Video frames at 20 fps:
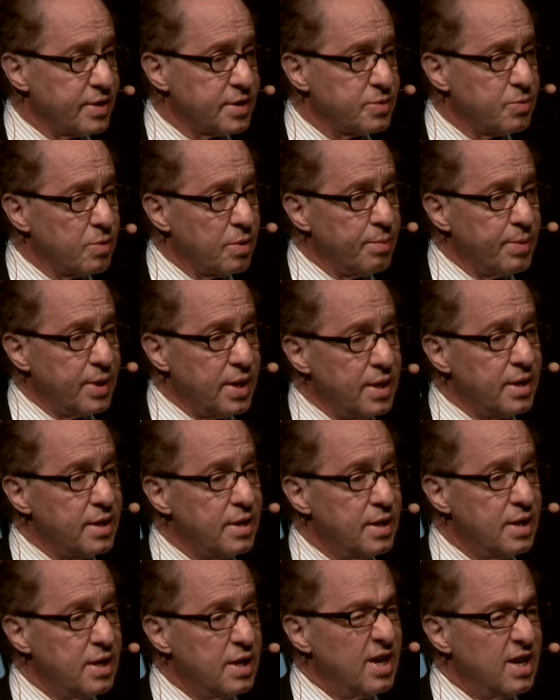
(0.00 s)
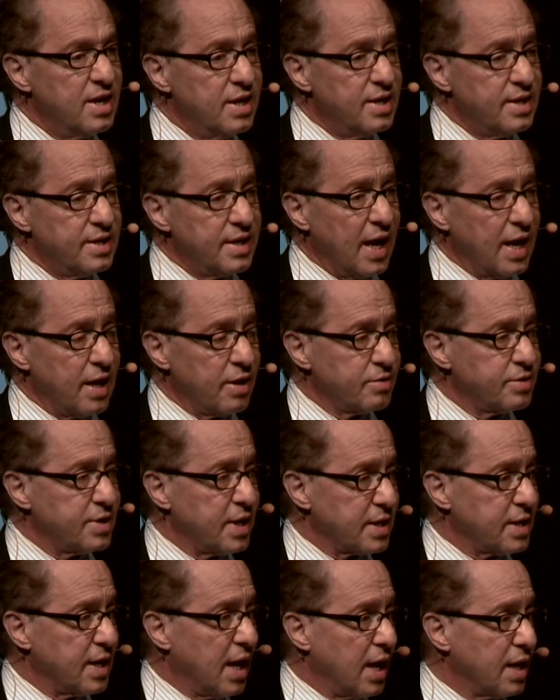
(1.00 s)
This will be
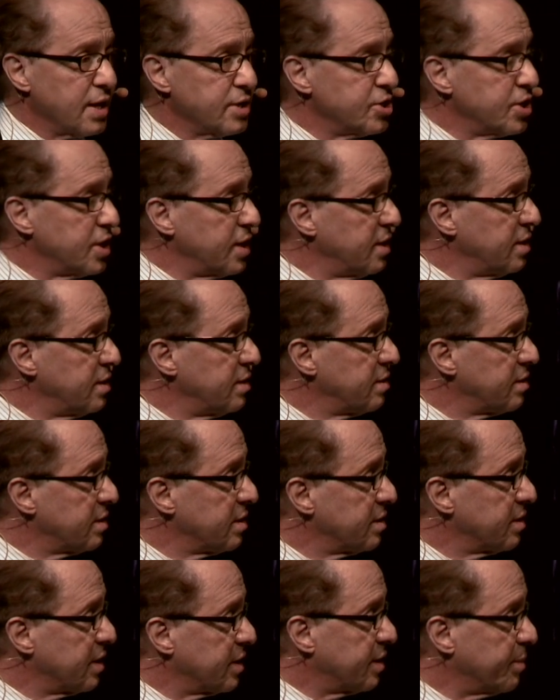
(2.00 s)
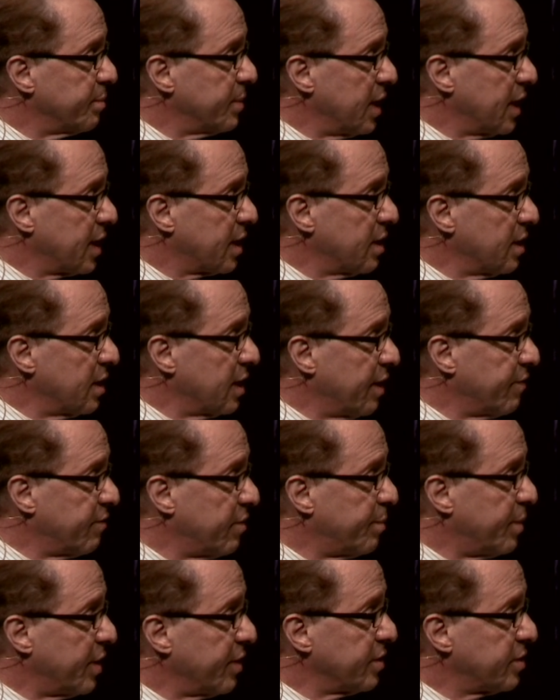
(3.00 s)
nanotechnology at the molecular
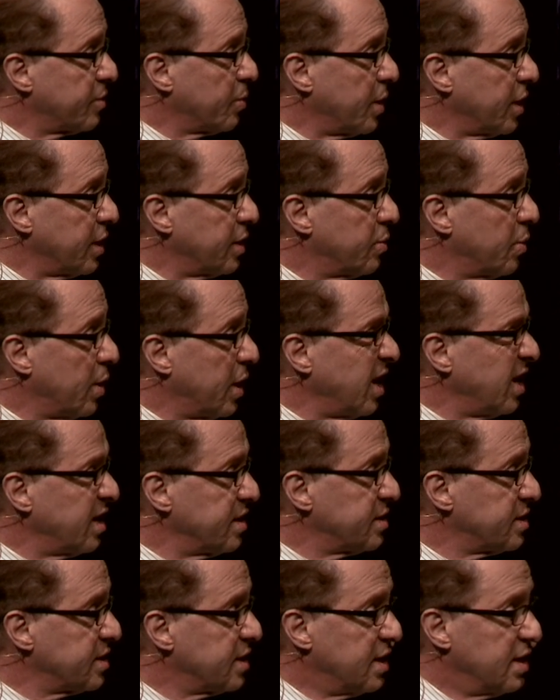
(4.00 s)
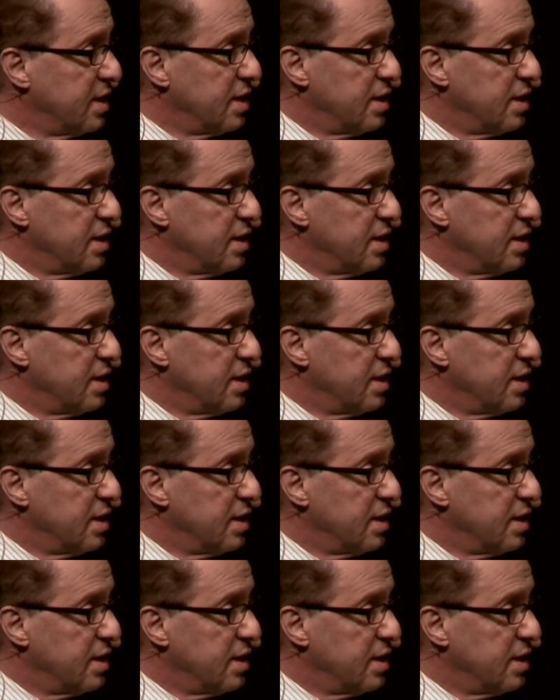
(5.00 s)
level by the 2020s.